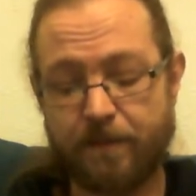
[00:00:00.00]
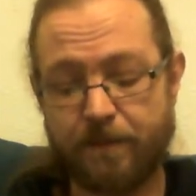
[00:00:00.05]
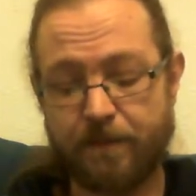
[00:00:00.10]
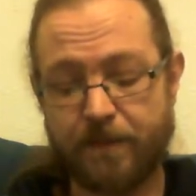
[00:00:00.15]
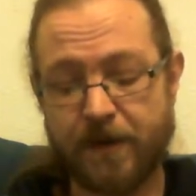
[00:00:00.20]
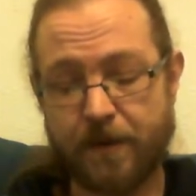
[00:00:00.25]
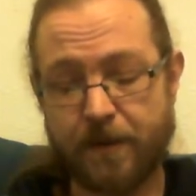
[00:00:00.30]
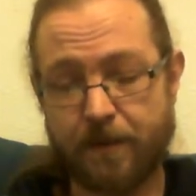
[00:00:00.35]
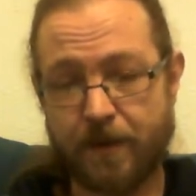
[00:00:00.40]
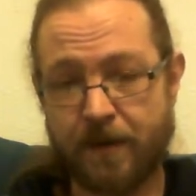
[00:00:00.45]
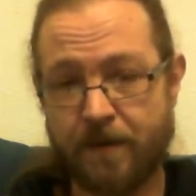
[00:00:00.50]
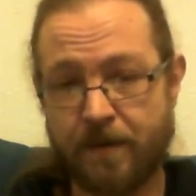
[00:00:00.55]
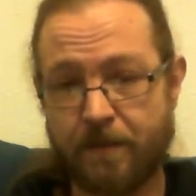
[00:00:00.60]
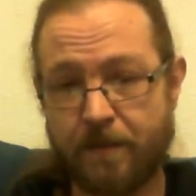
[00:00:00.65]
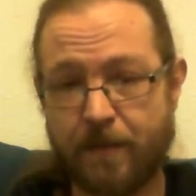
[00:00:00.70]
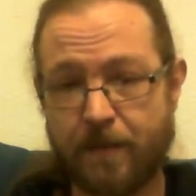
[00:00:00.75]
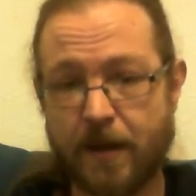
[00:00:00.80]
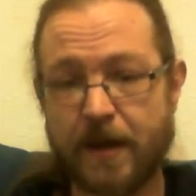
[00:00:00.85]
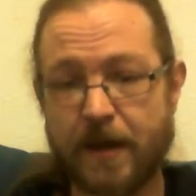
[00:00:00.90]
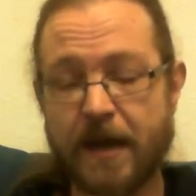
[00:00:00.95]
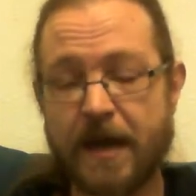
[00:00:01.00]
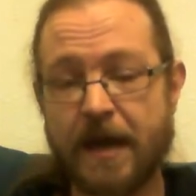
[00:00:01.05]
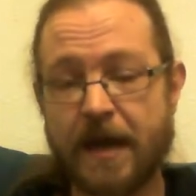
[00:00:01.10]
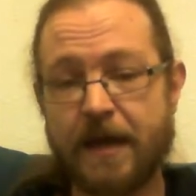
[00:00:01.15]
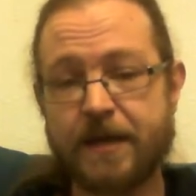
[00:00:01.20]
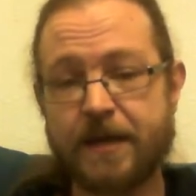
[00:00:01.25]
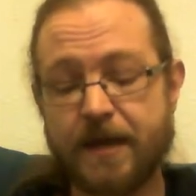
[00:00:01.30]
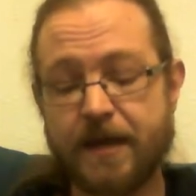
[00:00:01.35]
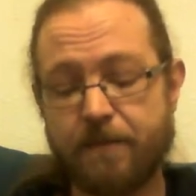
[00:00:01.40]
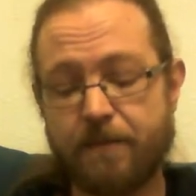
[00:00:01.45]
number by
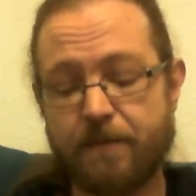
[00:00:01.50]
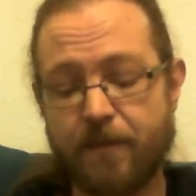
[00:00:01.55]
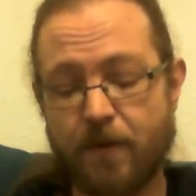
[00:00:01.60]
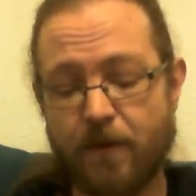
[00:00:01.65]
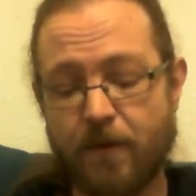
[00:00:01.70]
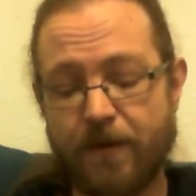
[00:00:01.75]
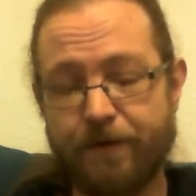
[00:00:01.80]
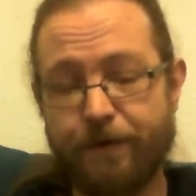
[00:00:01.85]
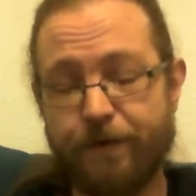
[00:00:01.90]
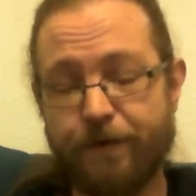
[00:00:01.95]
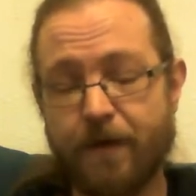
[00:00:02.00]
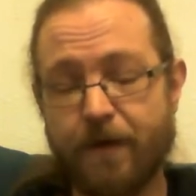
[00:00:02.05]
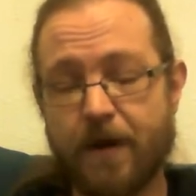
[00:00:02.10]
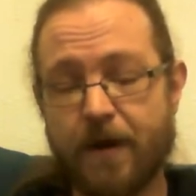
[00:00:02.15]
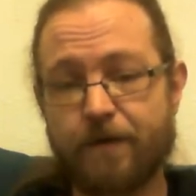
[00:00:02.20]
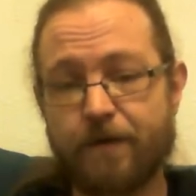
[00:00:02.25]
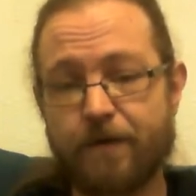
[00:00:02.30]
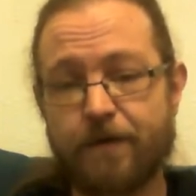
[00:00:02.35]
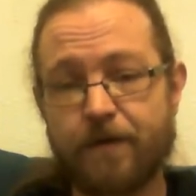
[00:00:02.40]
18.5,